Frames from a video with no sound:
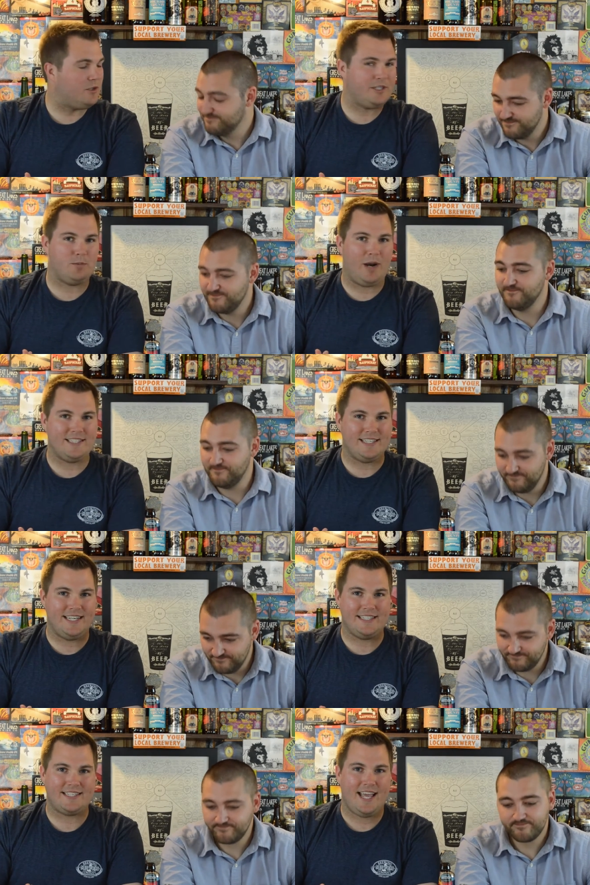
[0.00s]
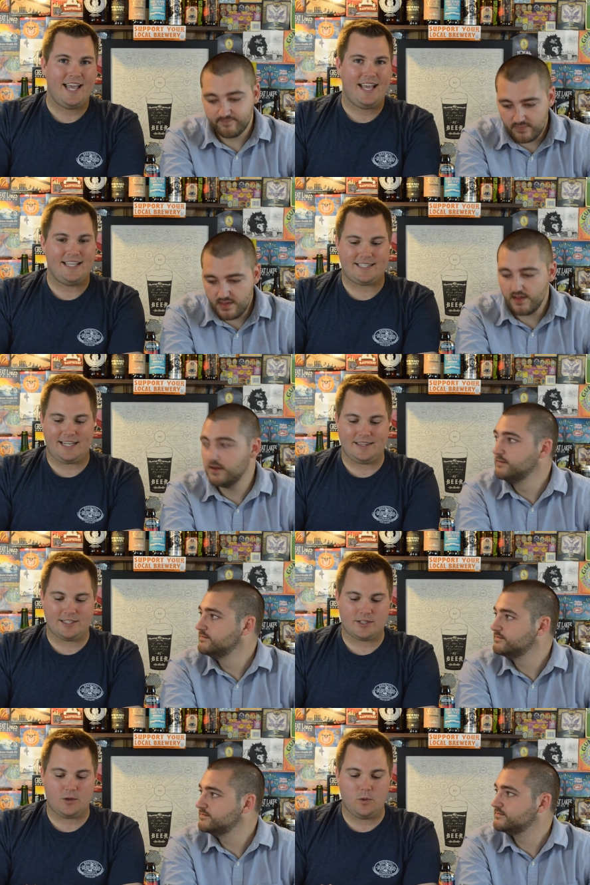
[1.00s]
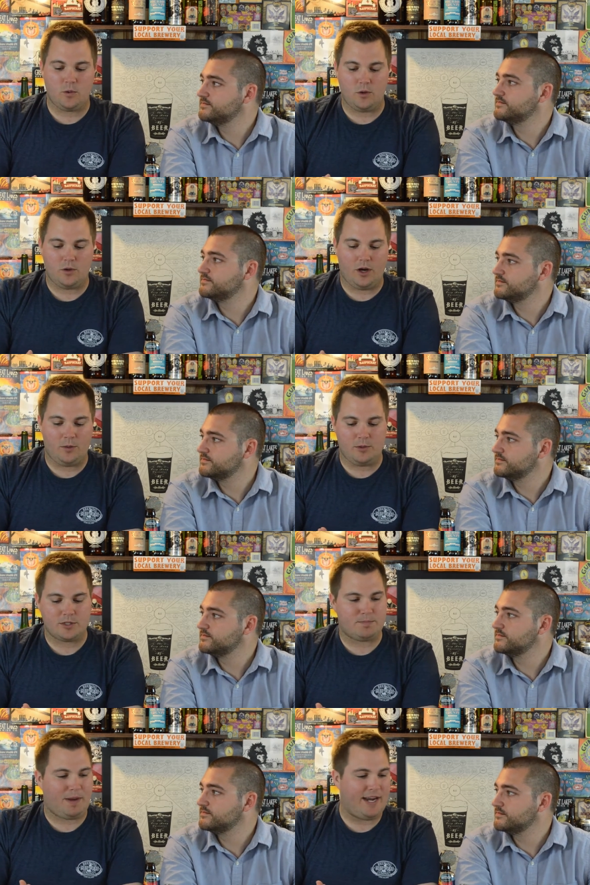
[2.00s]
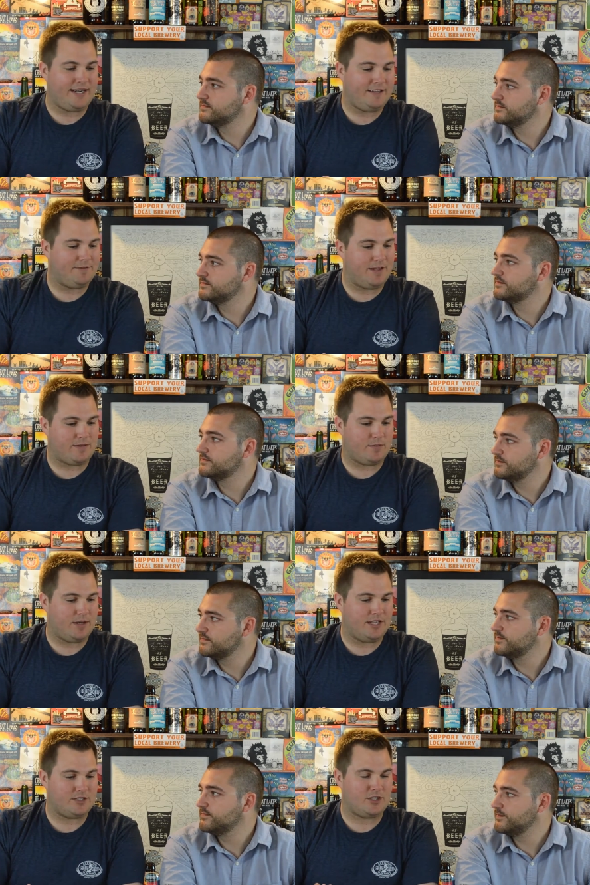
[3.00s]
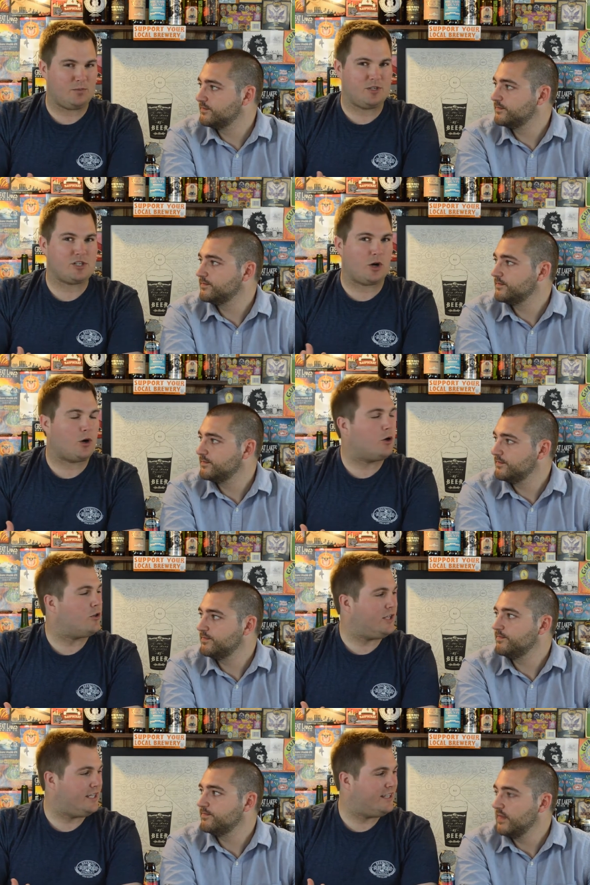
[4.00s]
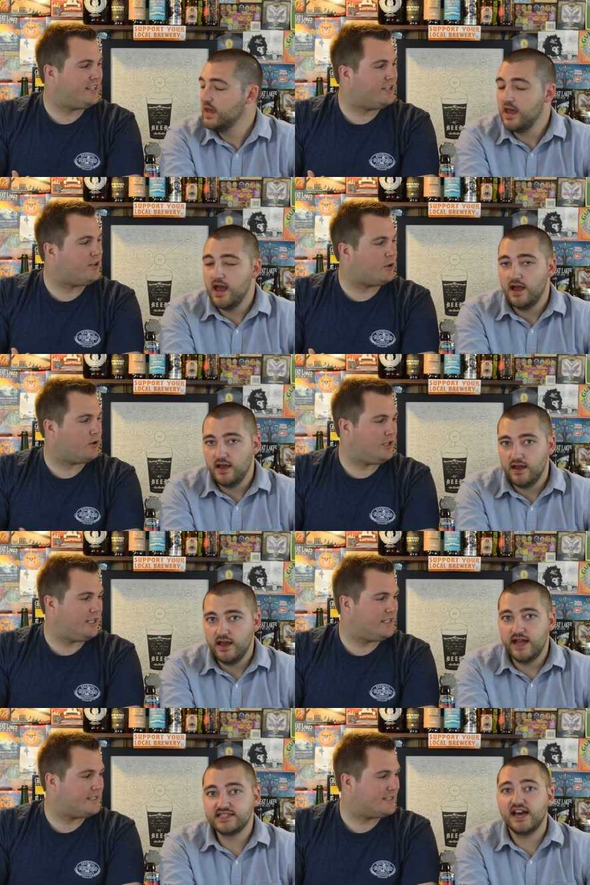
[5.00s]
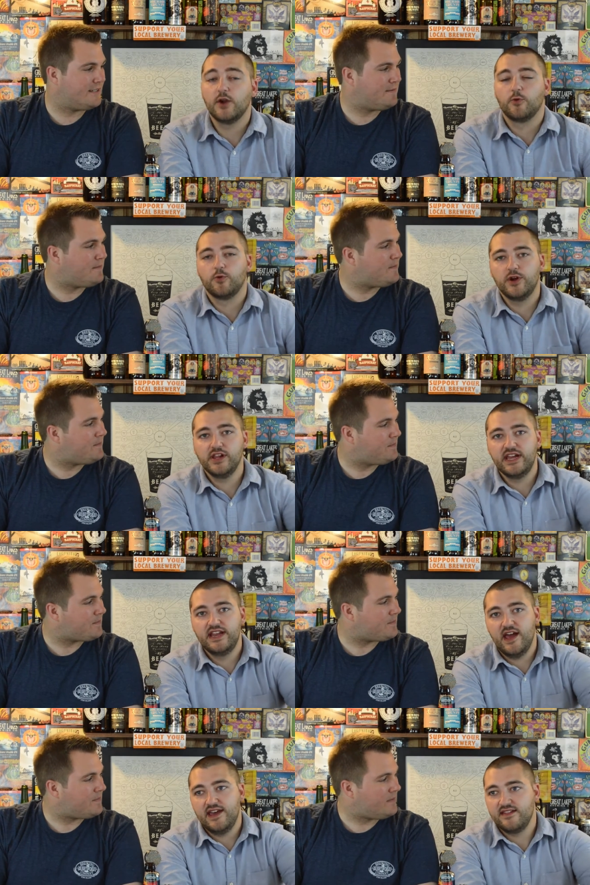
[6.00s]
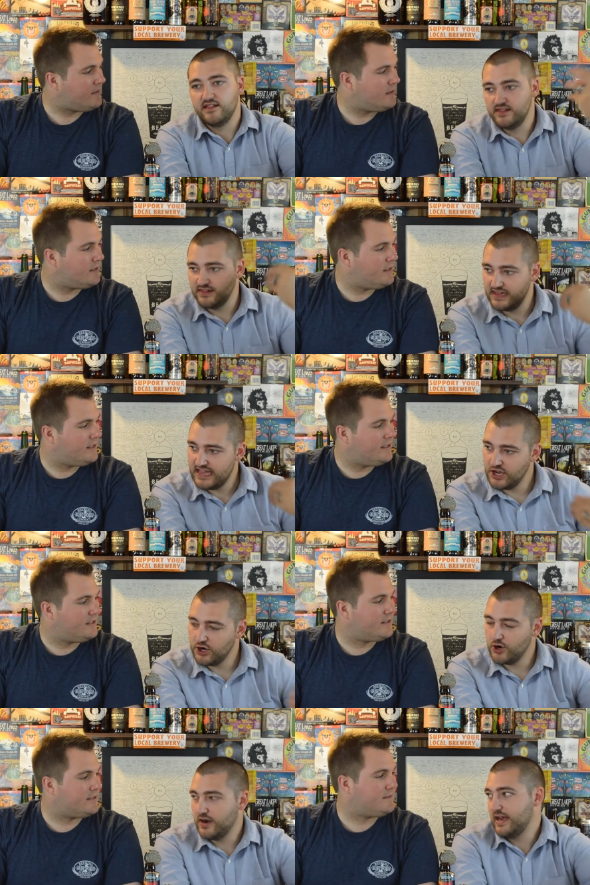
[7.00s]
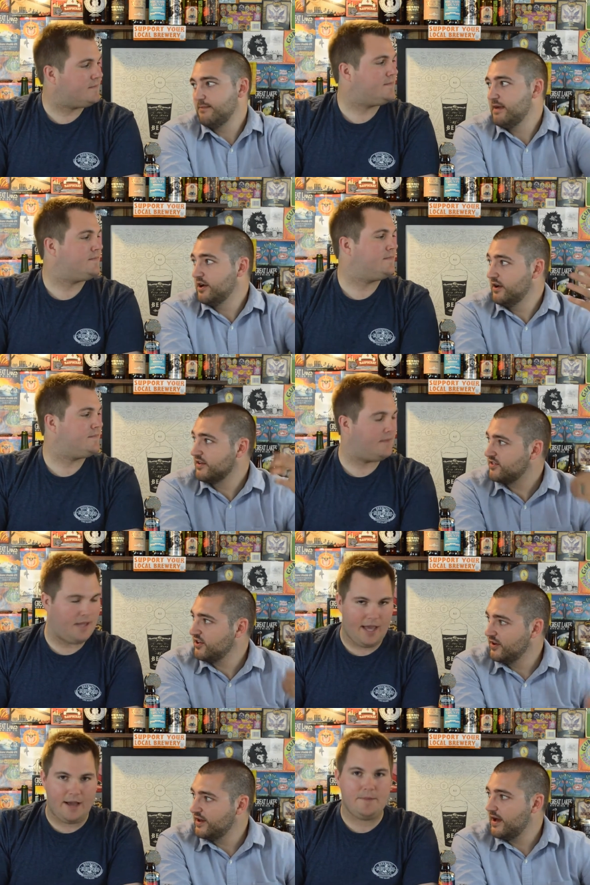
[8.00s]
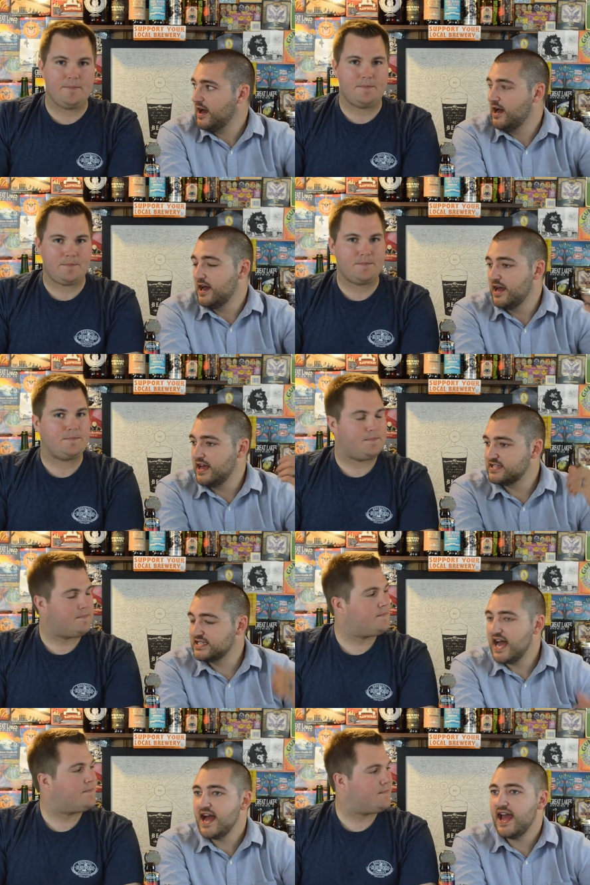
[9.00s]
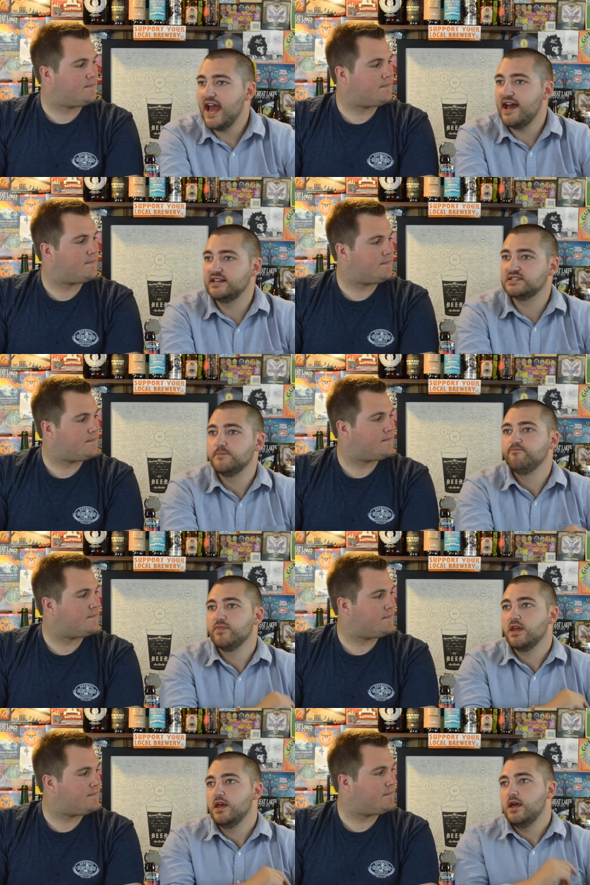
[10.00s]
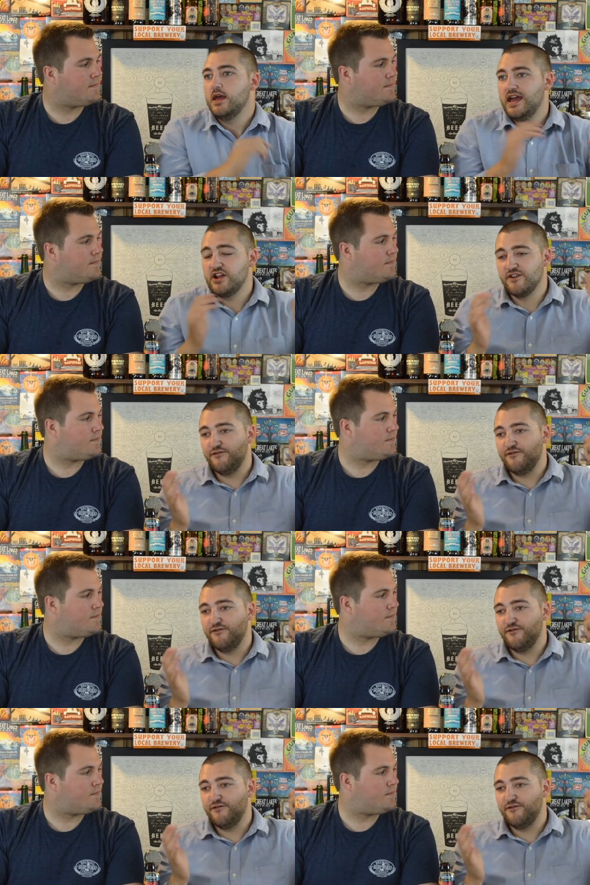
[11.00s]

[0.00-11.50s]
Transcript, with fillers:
Speaker 1: really resinous it's got this cool, almost piney flavor, but it's just earthy, good earthiness.
Speaker 2: It's got a really nice lingering bitterness to yeah. it. Uh, it's not as in your